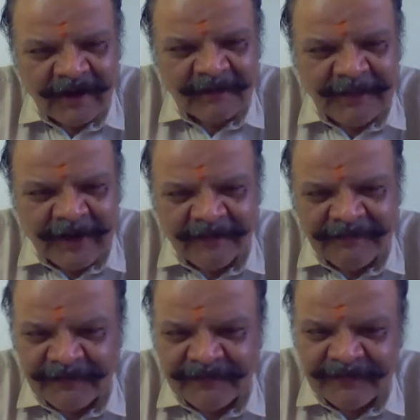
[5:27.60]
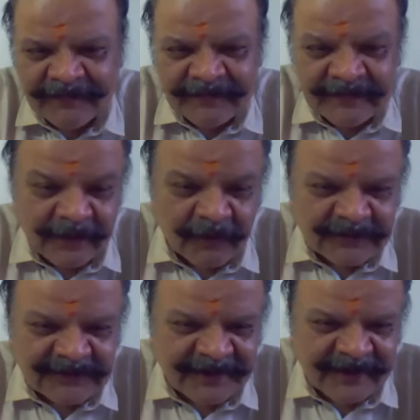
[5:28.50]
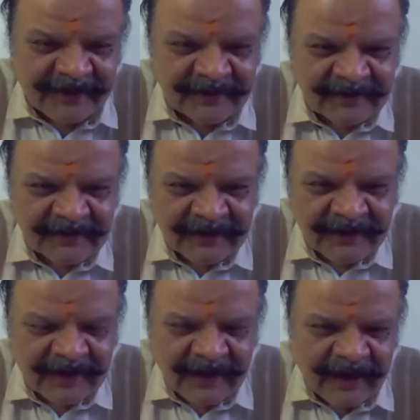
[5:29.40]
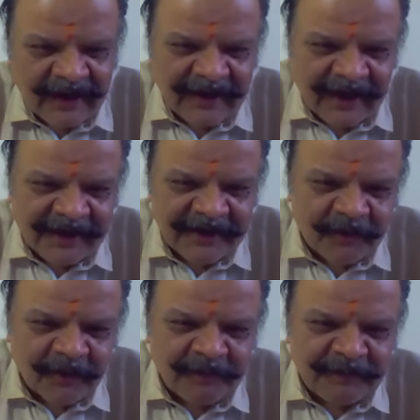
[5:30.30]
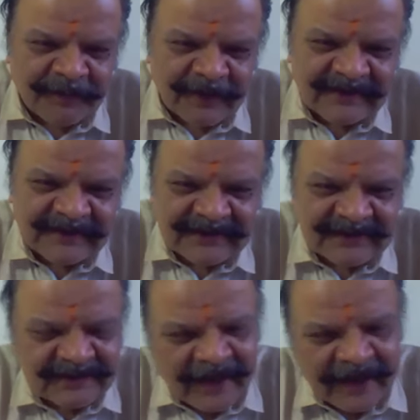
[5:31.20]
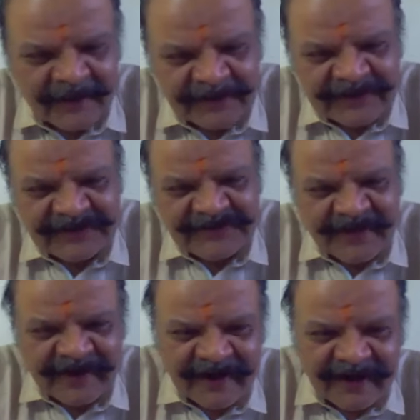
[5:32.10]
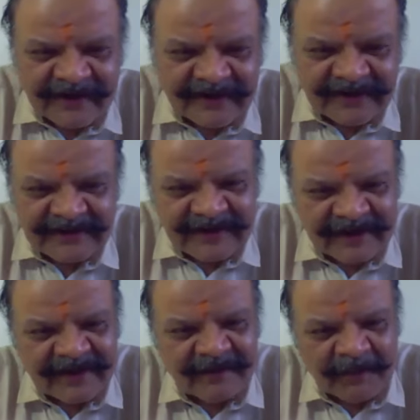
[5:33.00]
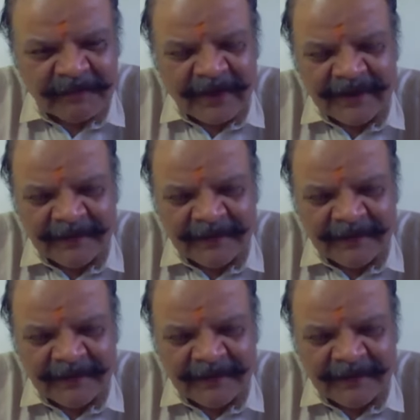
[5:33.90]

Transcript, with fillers: on behalf of NirogStreet and Nadi Guru Pulse Diagnosis Training and Research Center Mumbai